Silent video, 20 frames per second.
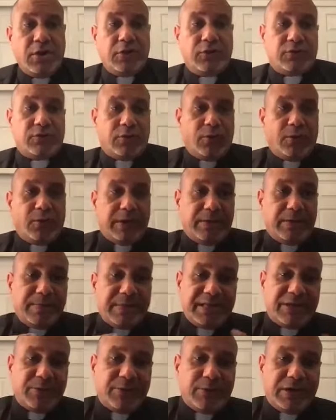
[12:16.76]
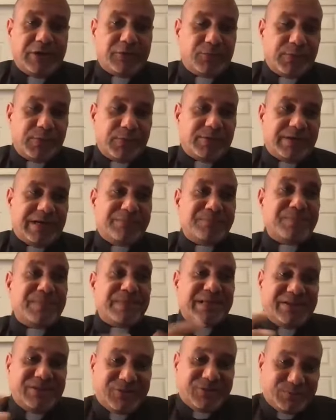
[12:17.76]
So in many ways, we were
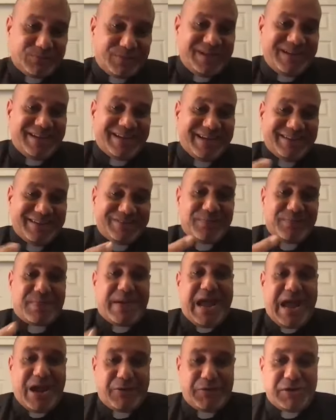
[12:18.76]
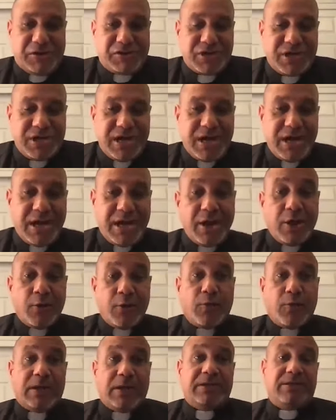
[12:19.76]
administering as a parish
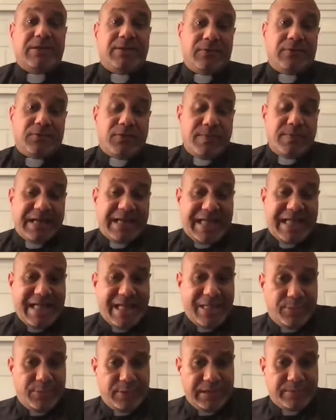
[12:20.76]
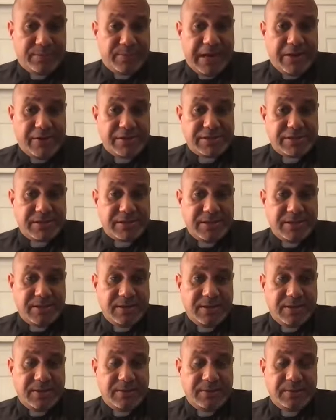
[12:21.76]
what the Roman Catholic parish,
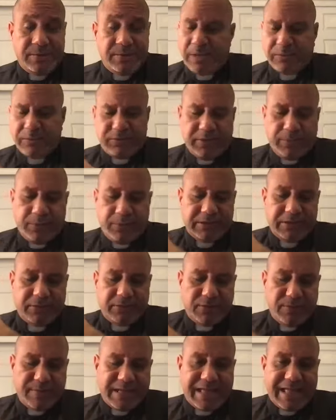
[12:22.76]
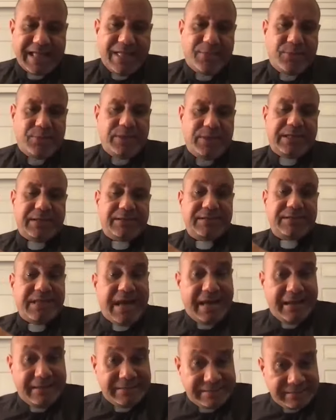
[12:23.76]
what the Roman Catholic
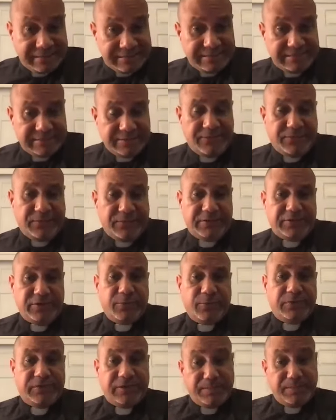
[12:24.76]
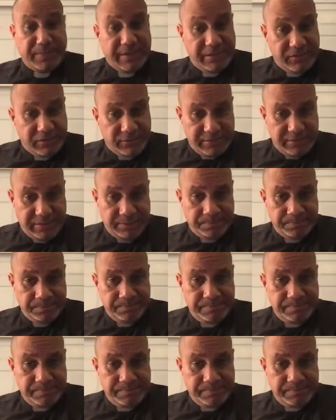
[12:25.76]
Diocese of Fresno was administering.